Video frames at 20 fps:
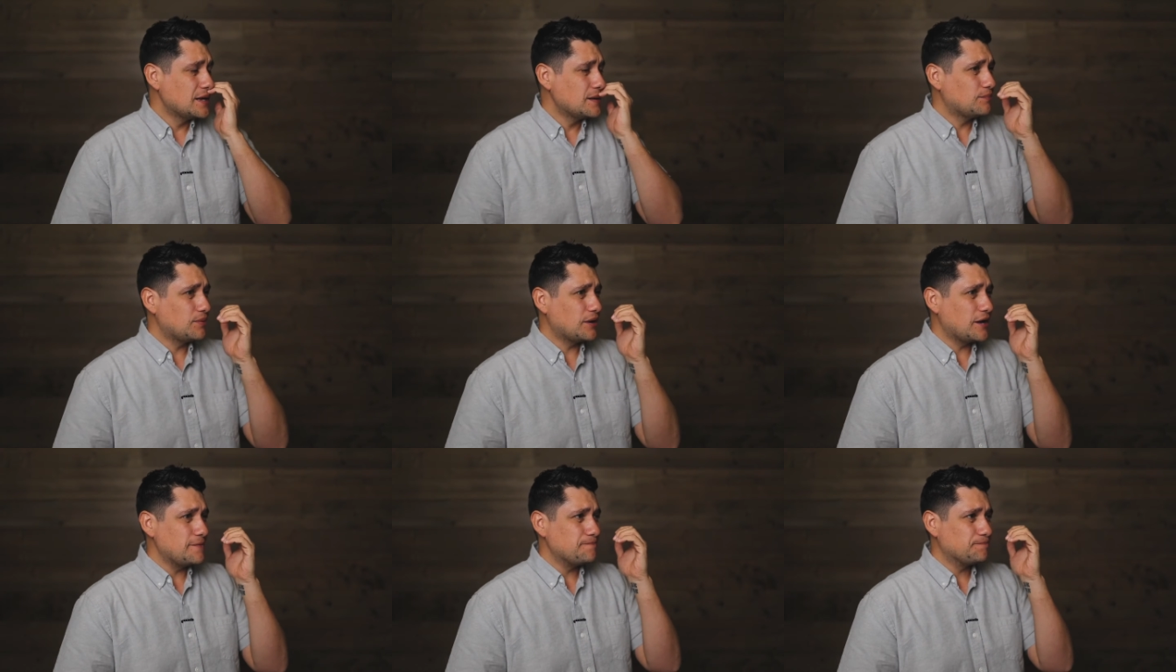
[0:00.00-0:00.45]

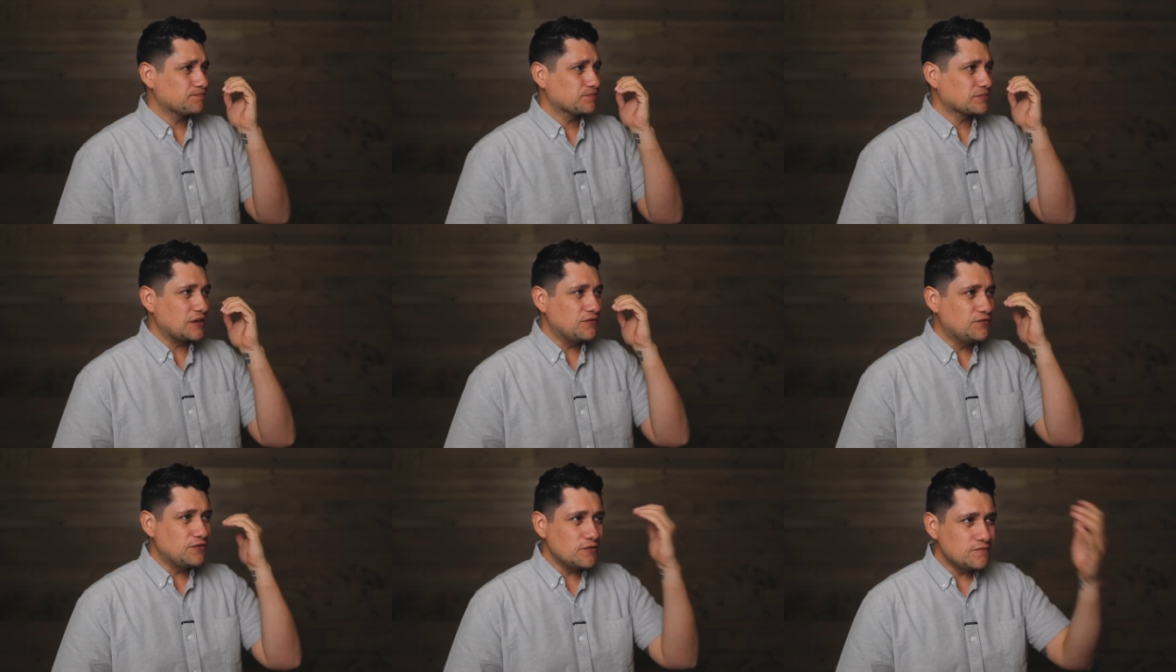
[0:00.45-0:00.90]

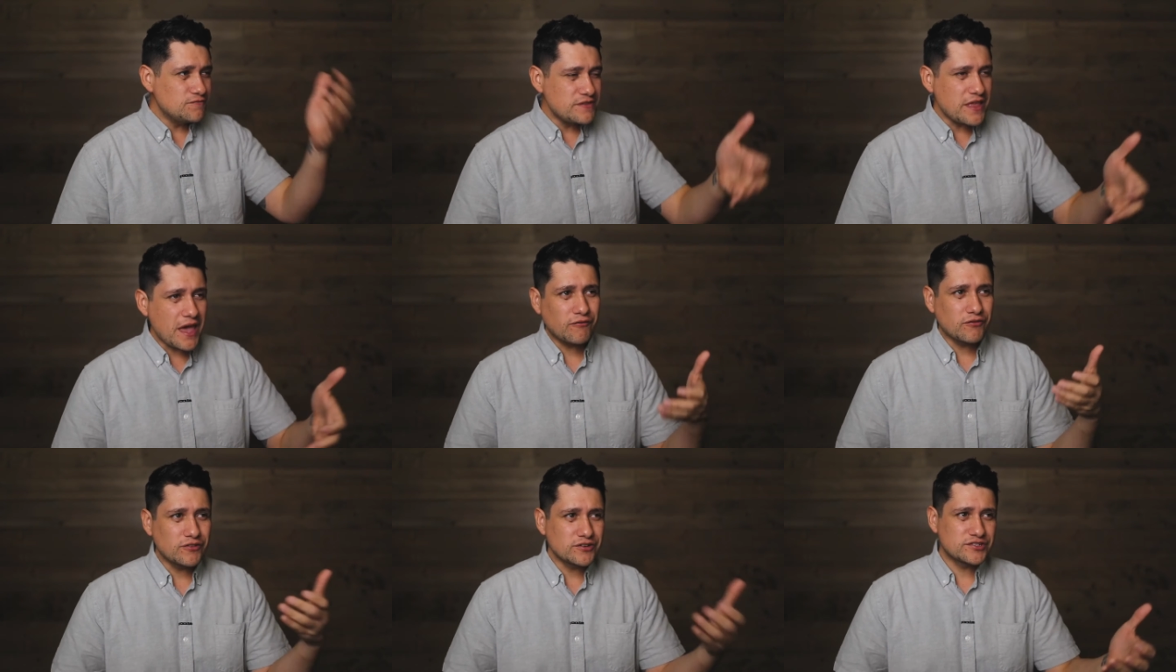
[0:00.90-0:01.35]
But if you've
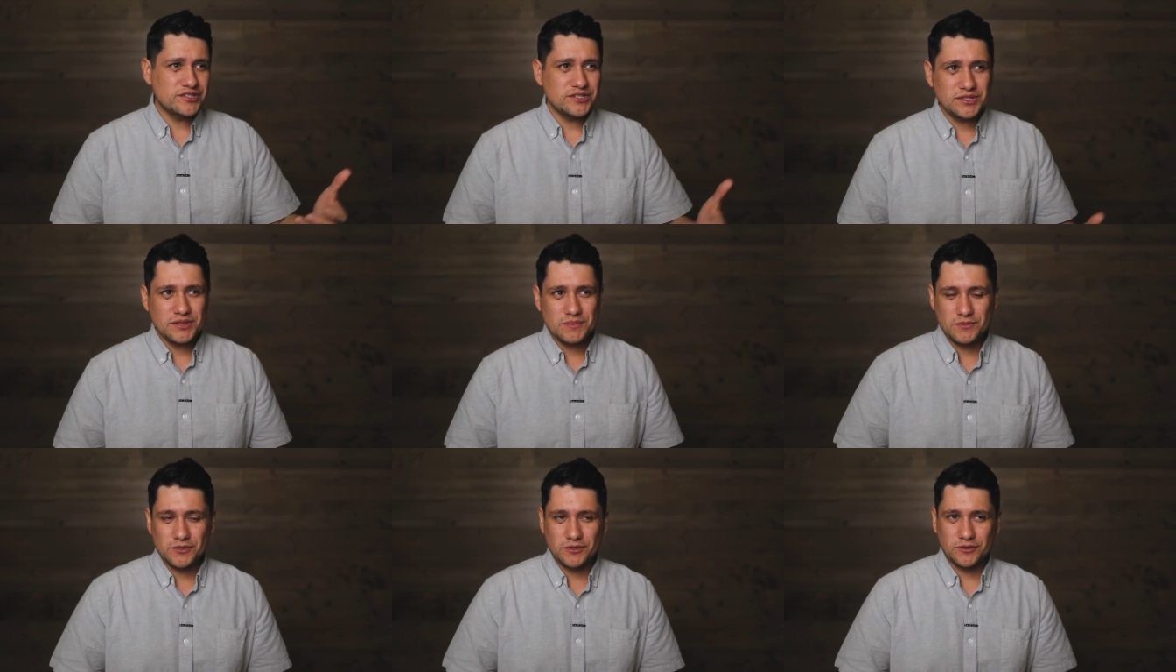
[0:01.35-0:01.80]
never
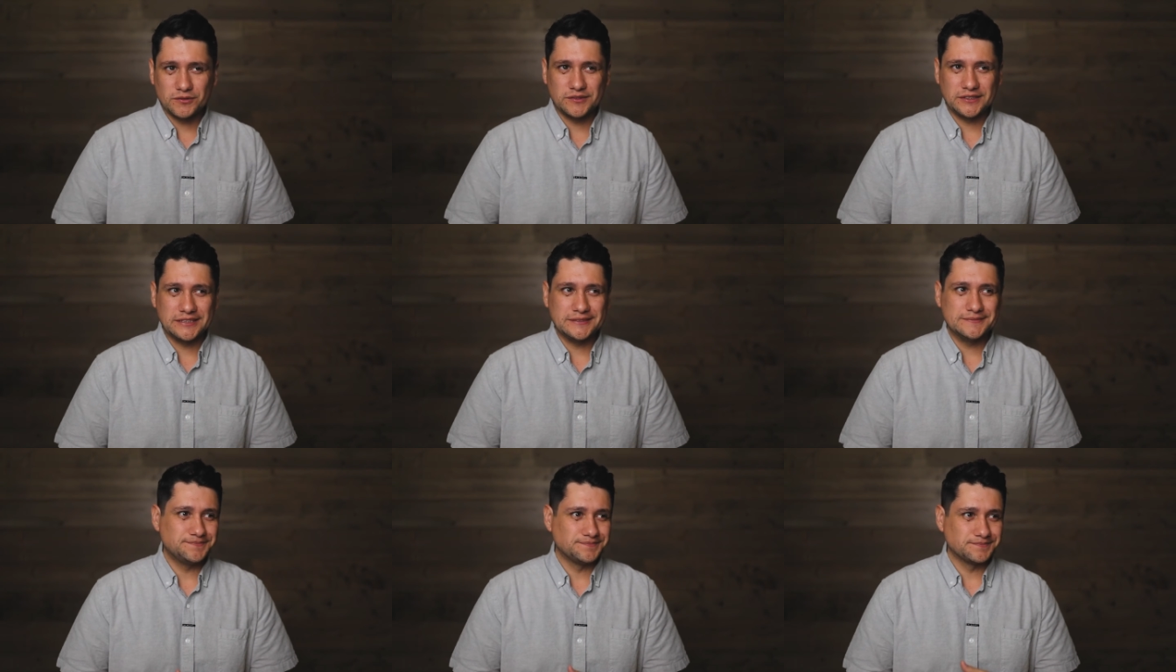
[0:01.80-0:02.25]
seen the
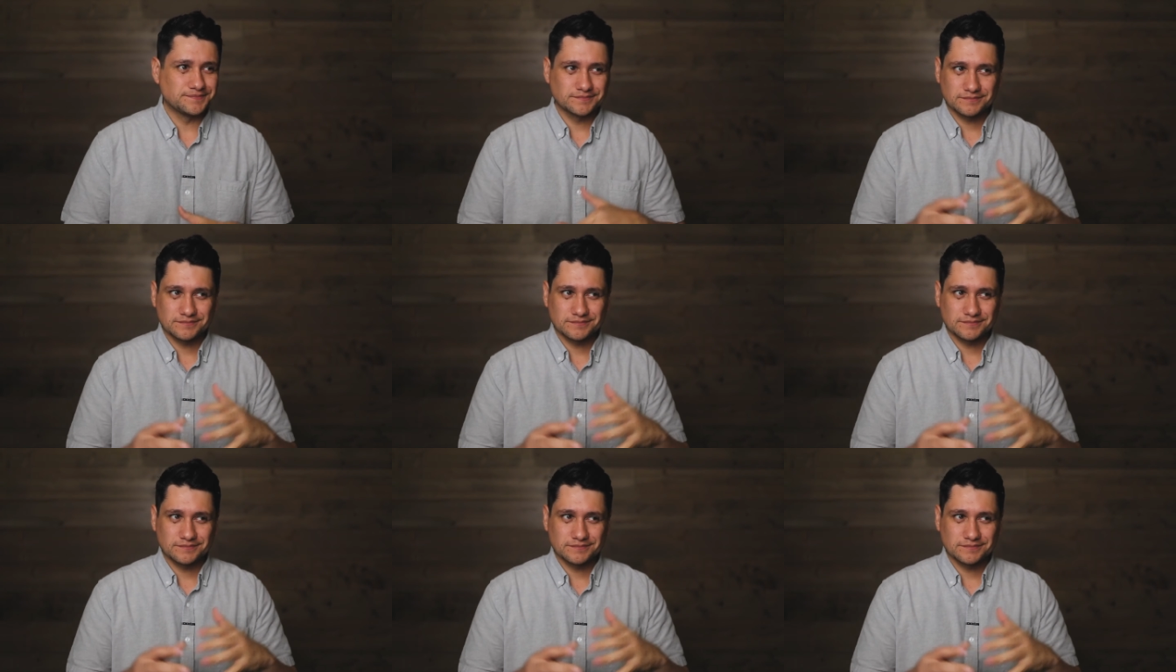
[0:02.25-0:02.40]
movie,